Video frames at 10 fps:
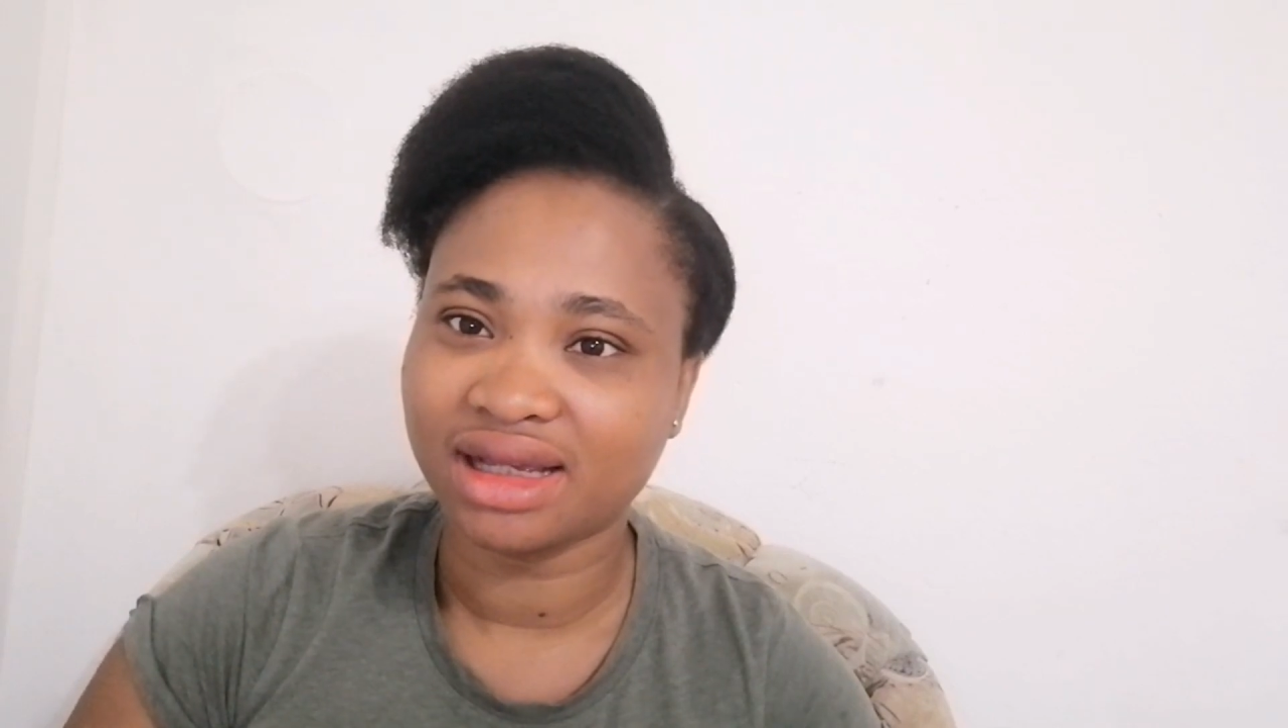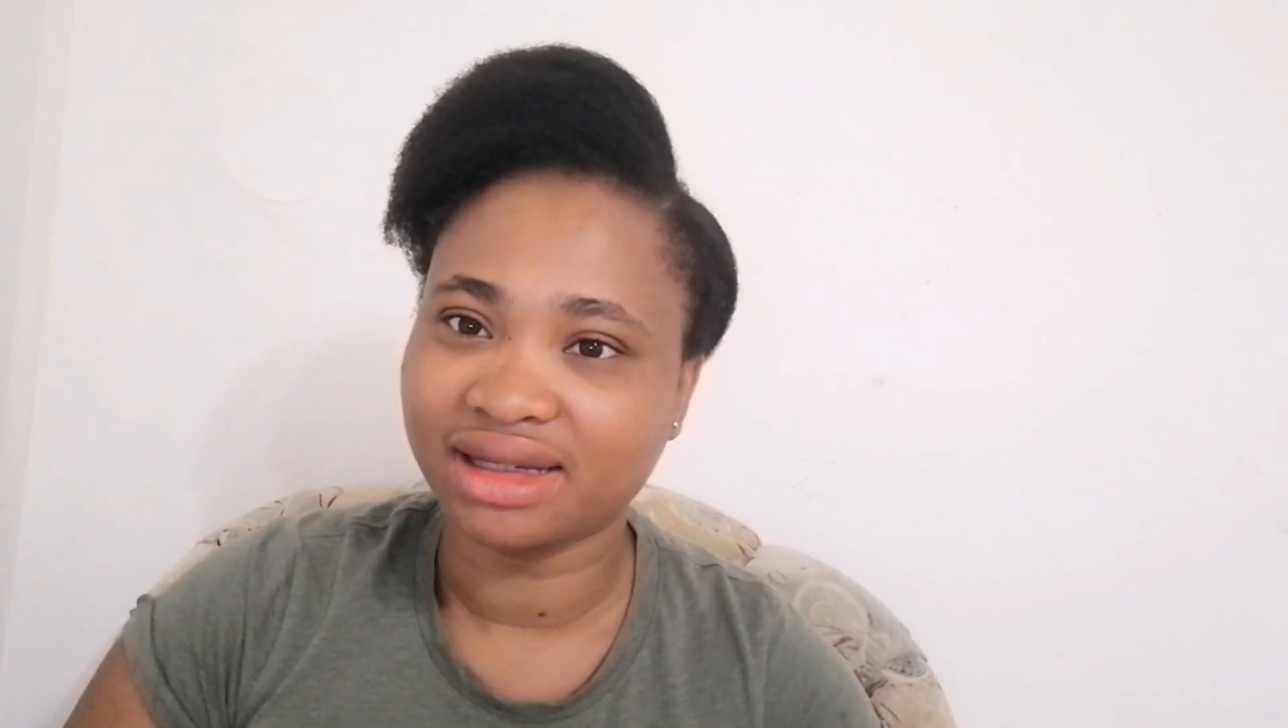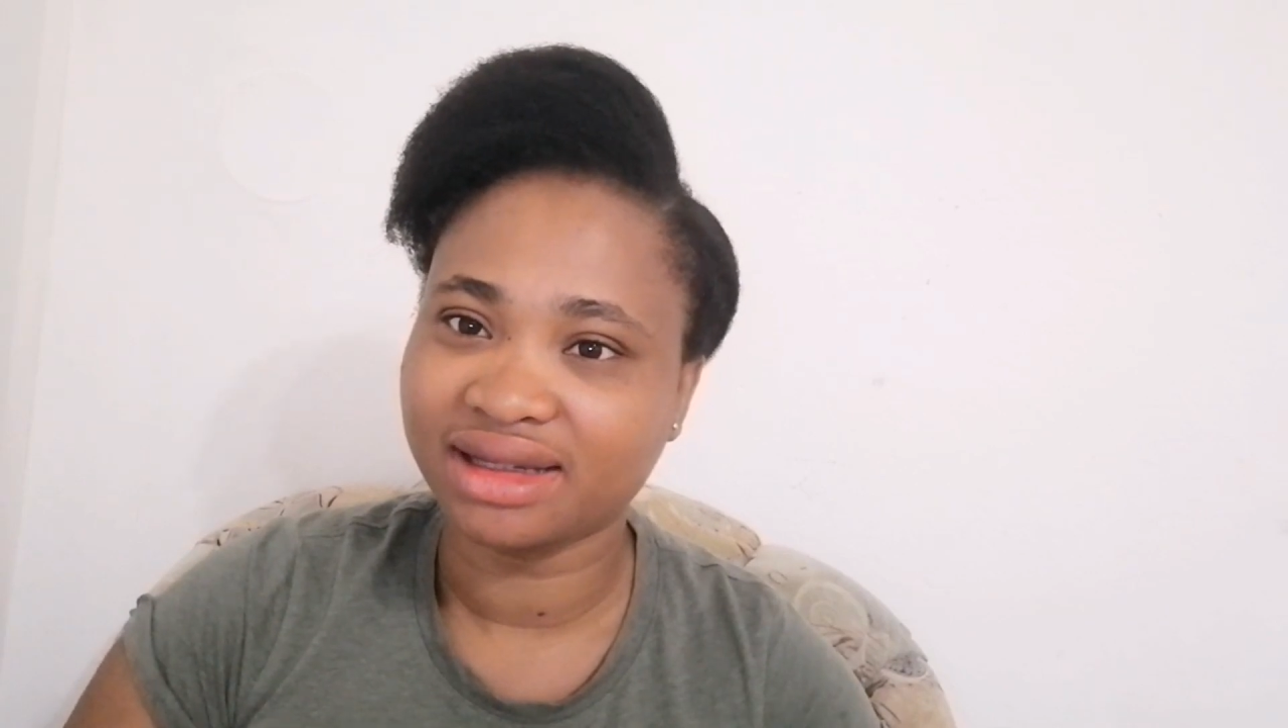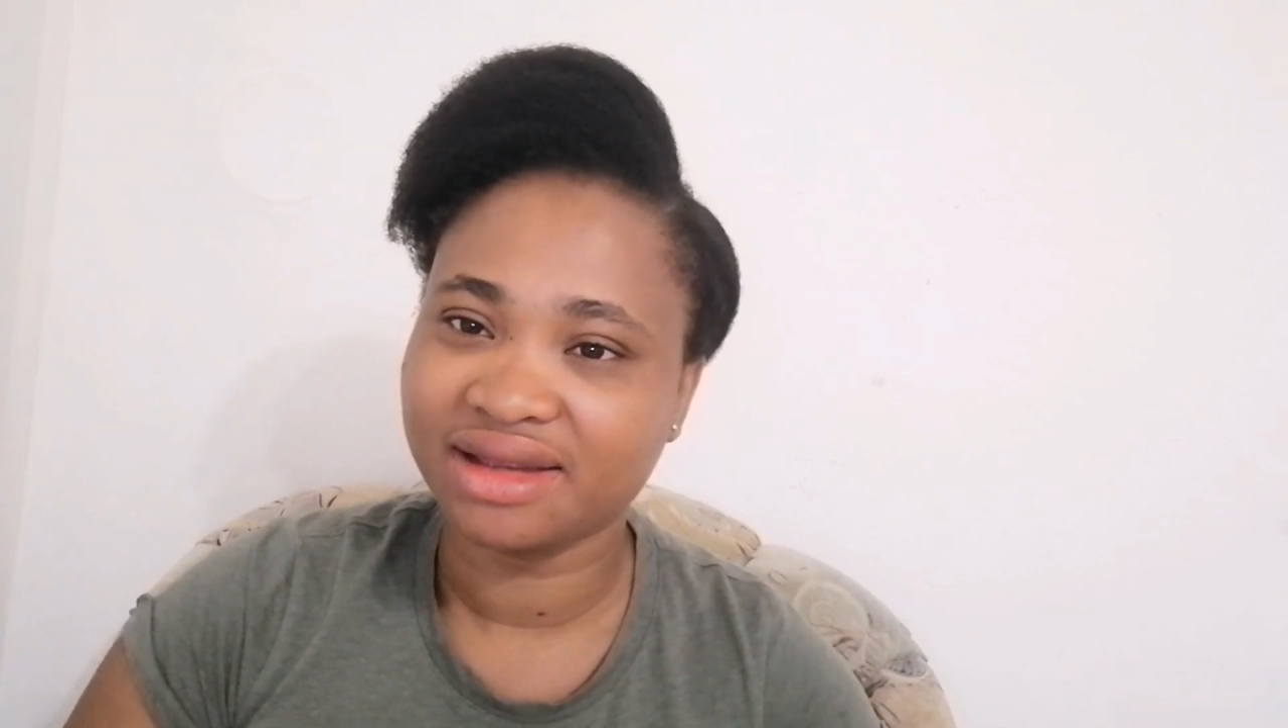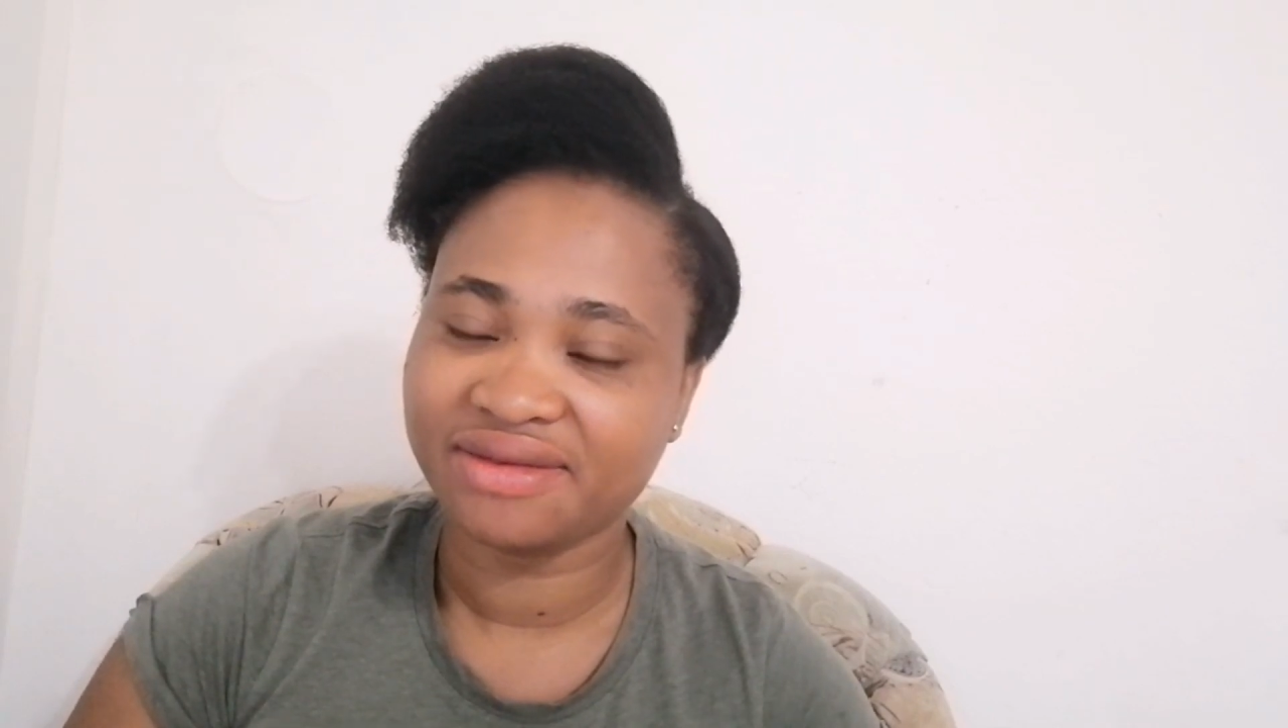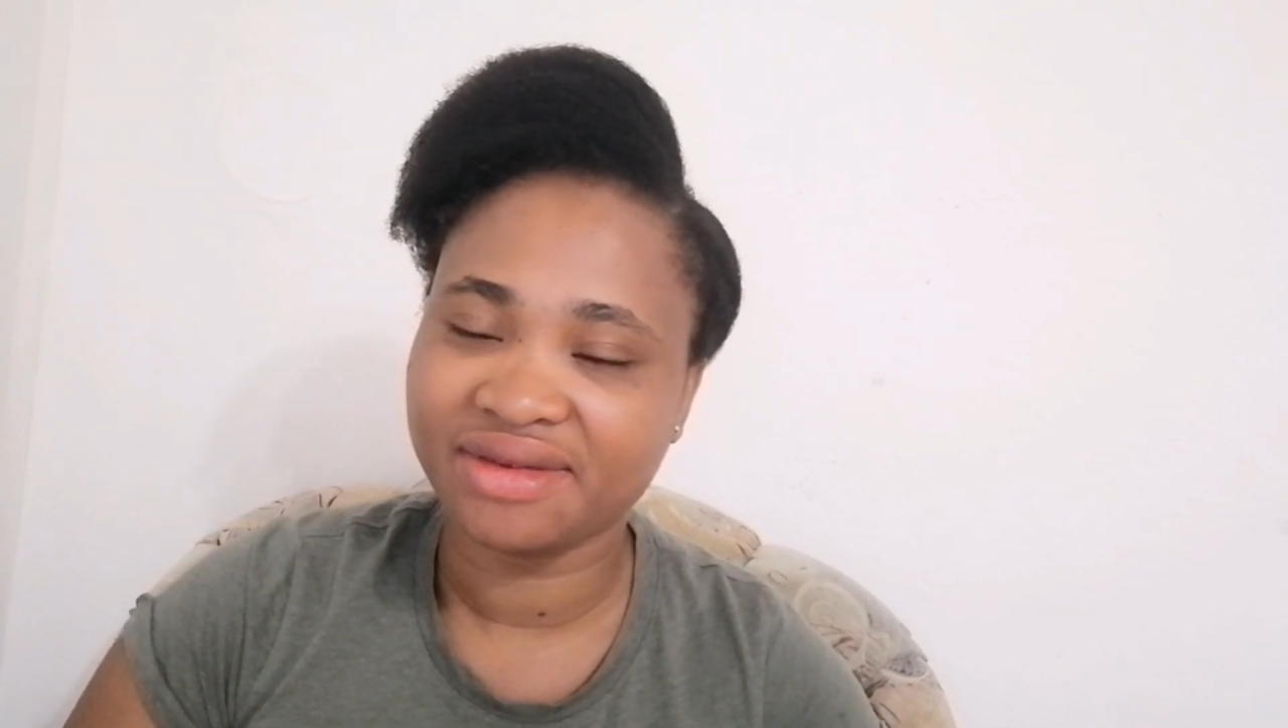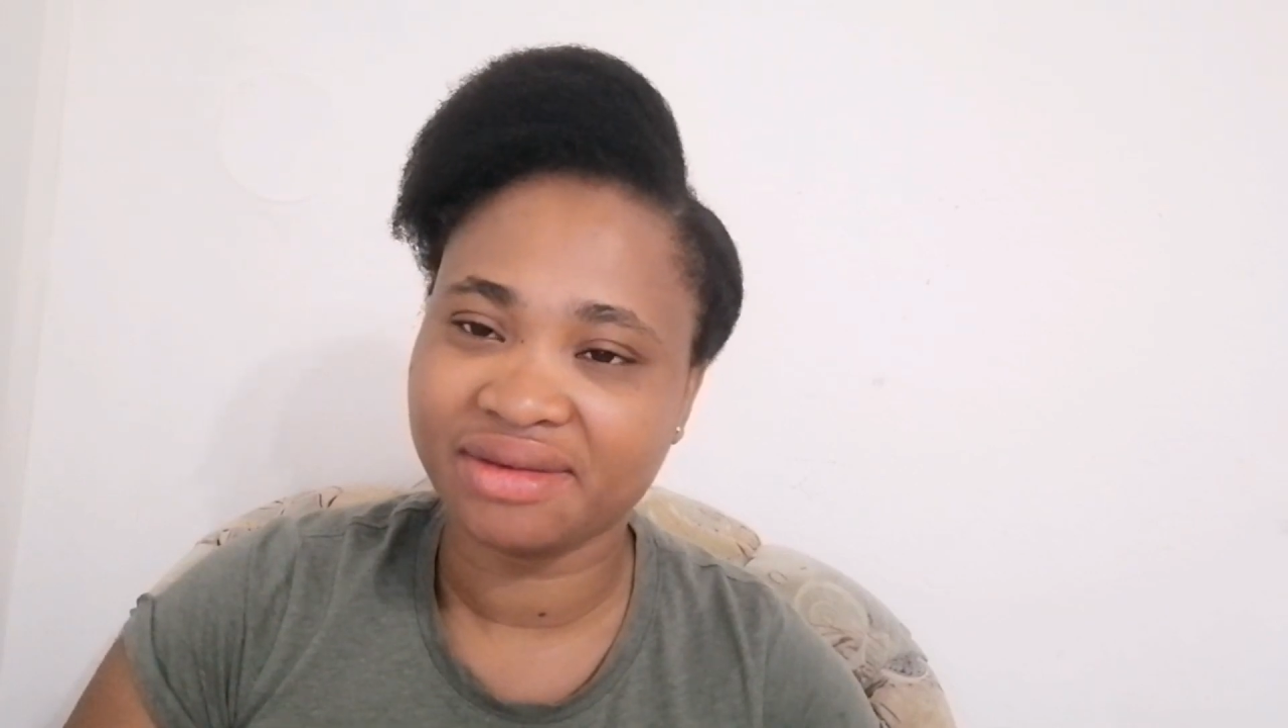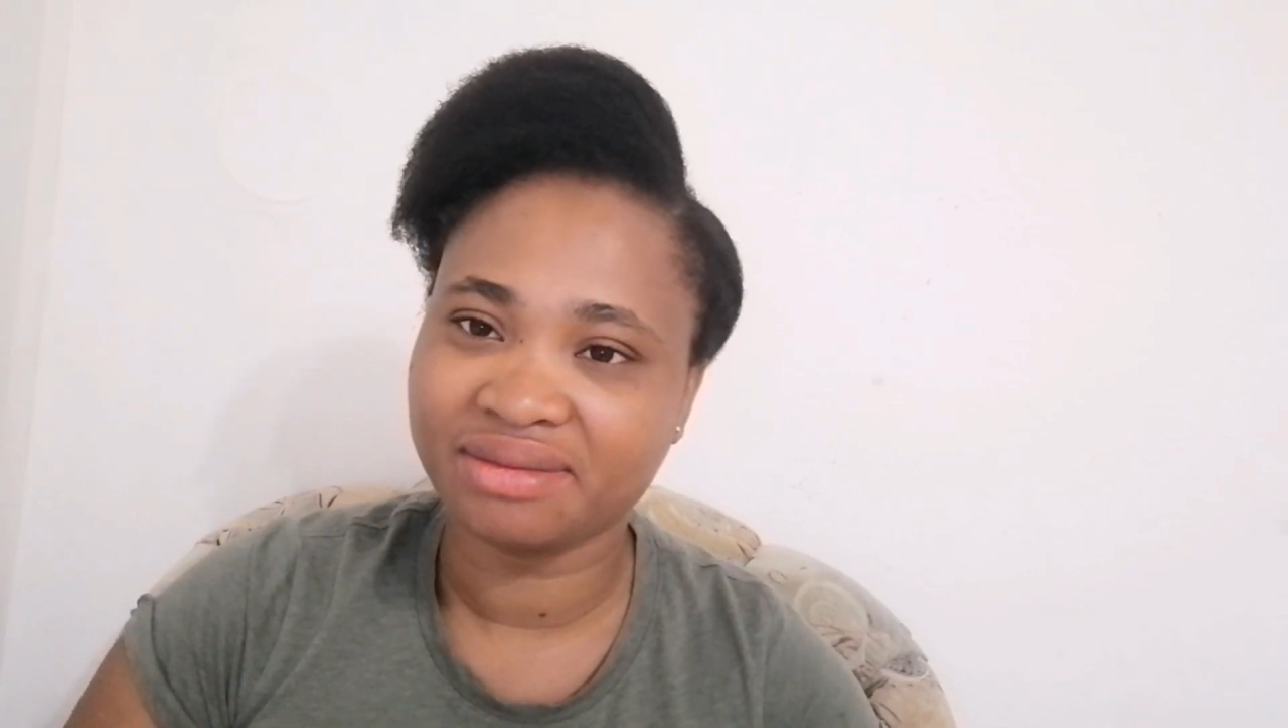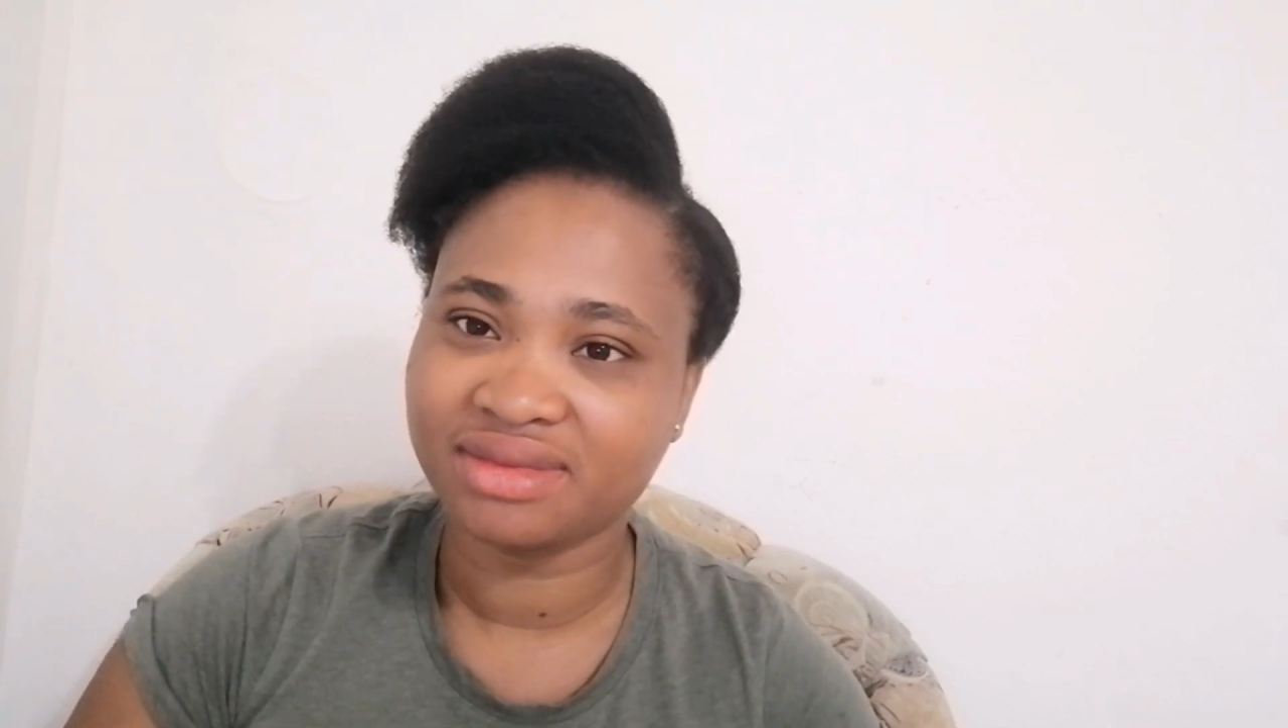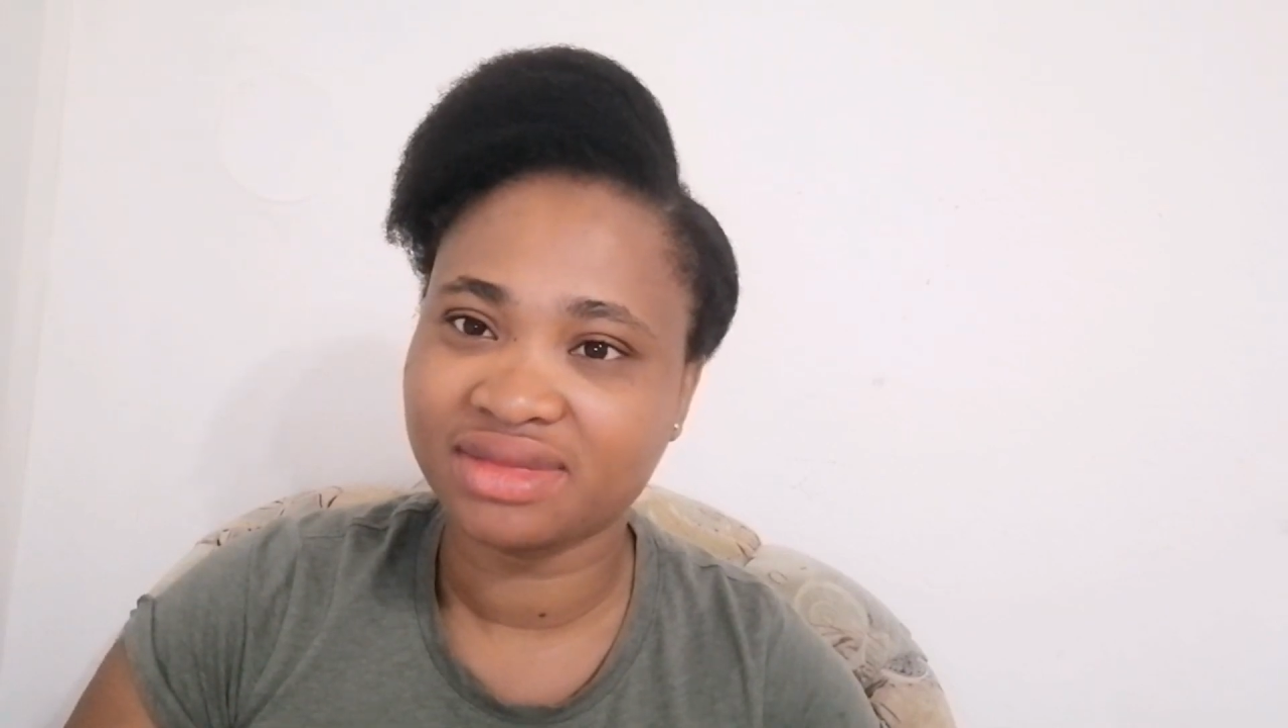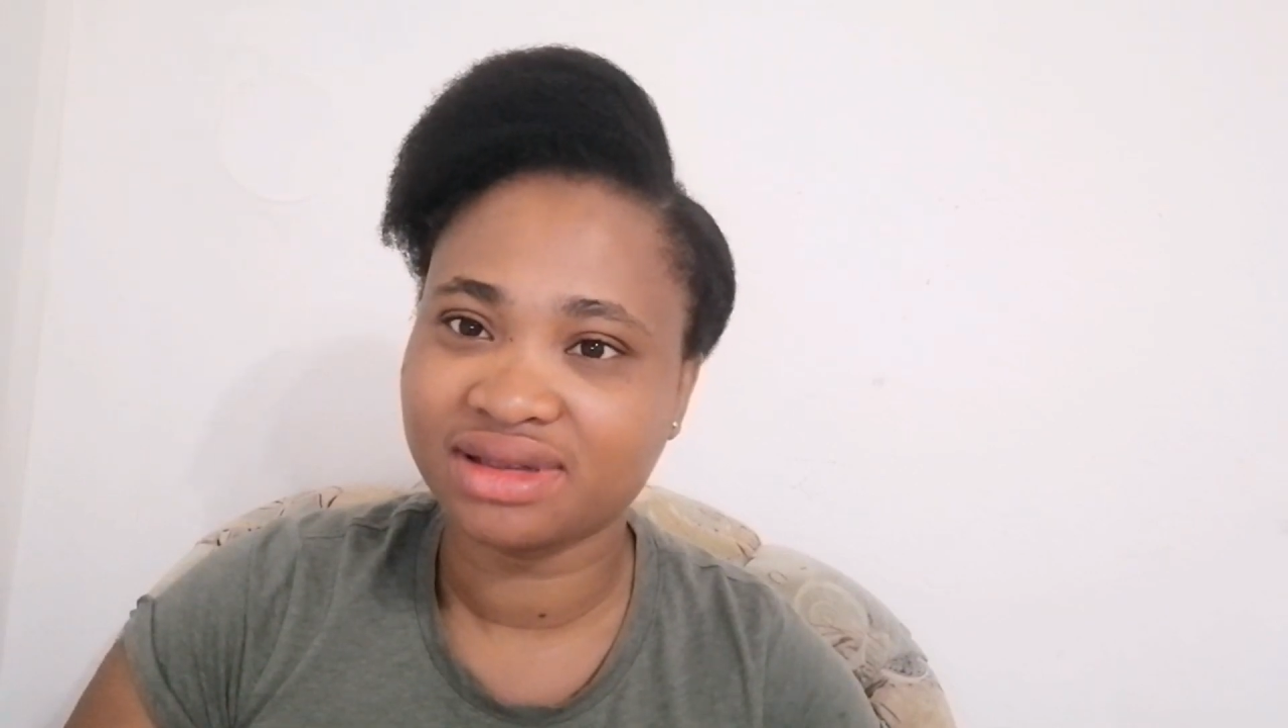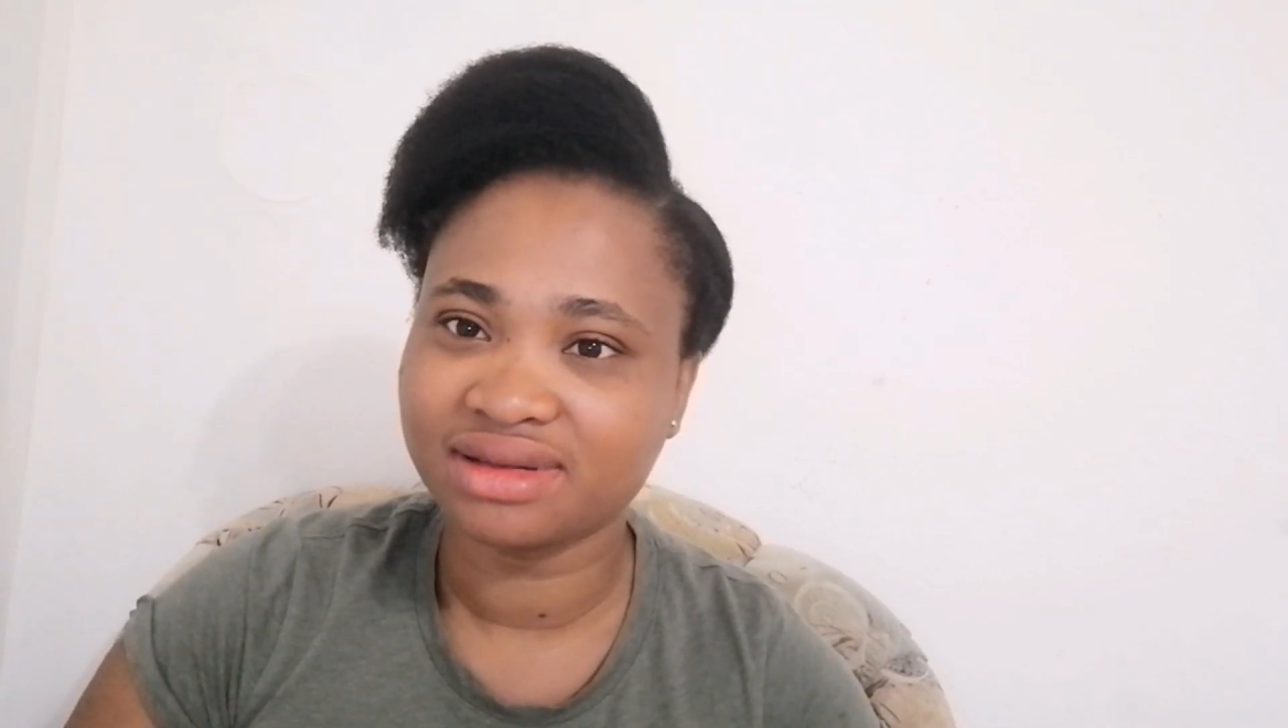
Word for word: and gave him